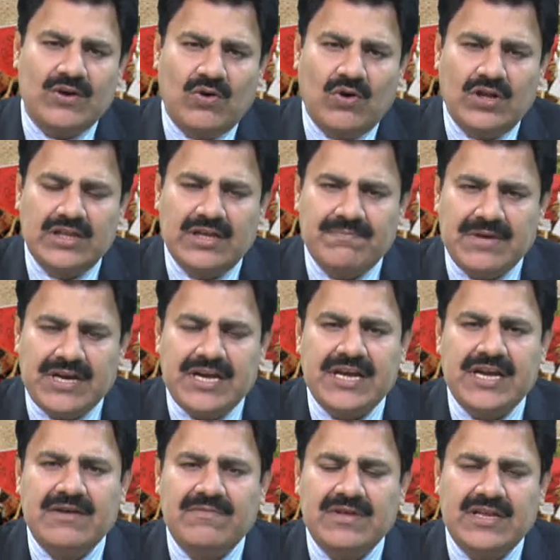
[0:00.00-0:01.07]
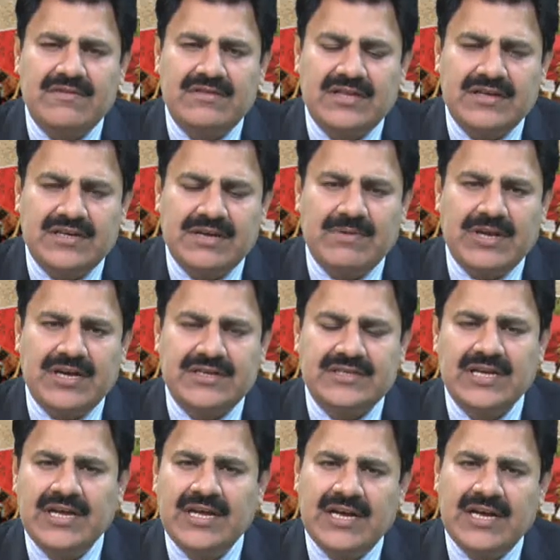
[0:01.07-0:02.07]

all the media within 30 minutes,